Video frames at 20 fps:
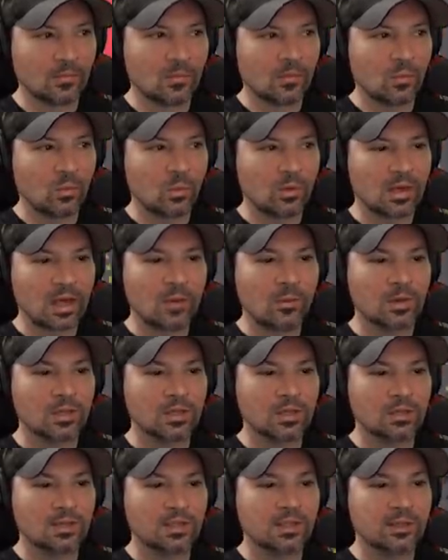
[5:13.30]
What I want to
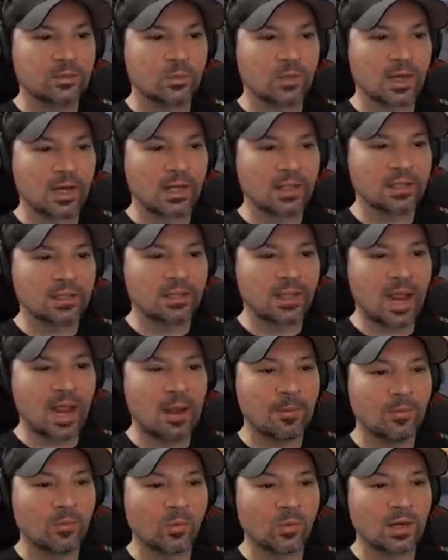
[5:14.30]
see is when I
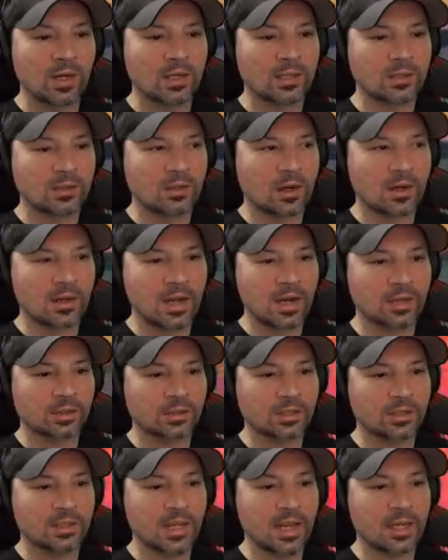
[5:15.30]
stop, when I start
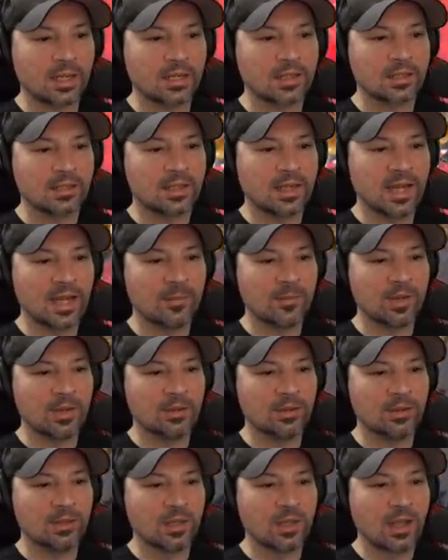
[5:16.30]
actually taking
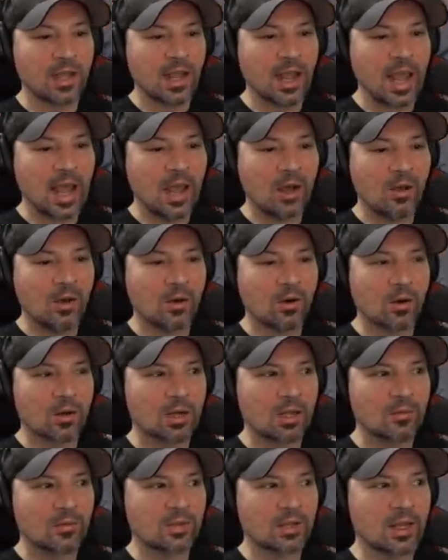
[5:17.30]
damage, how hard
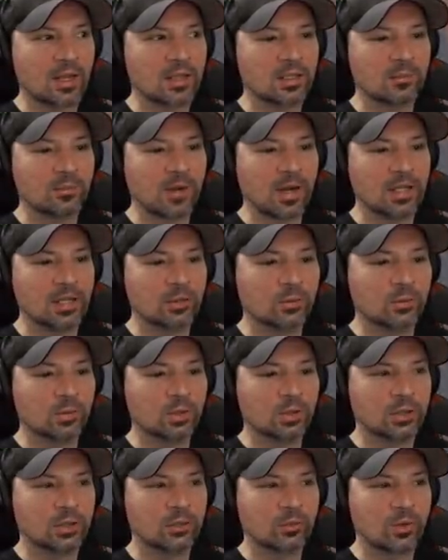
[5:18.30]
is my
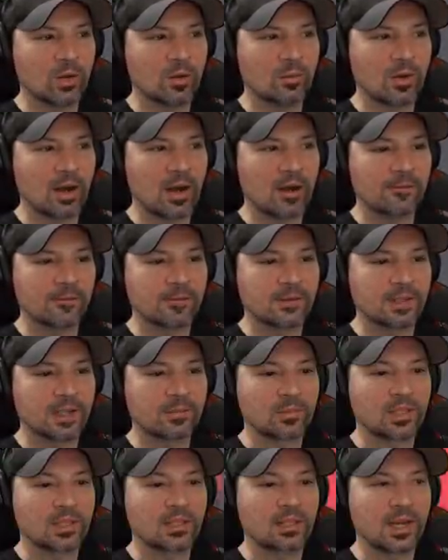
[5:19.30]
squishy robot for
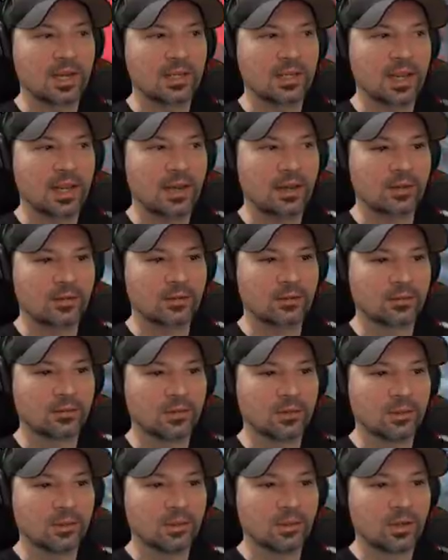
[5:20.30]
them to take down?
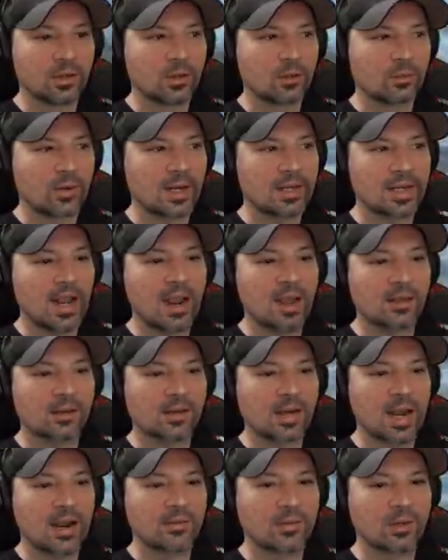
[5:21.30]
Right now, they're
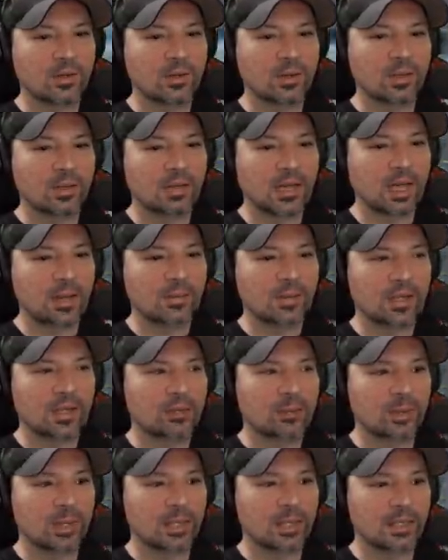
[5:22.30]
having a hard time getting
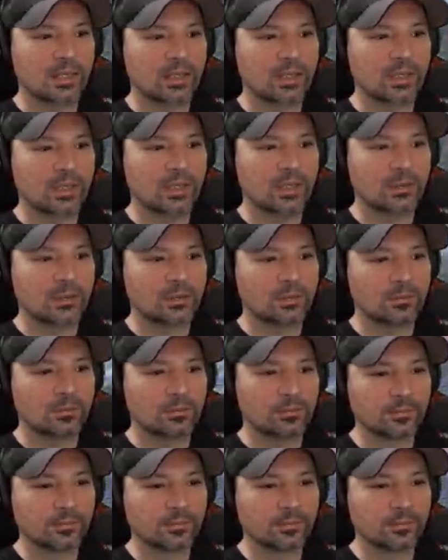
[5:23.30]
rid of the shield.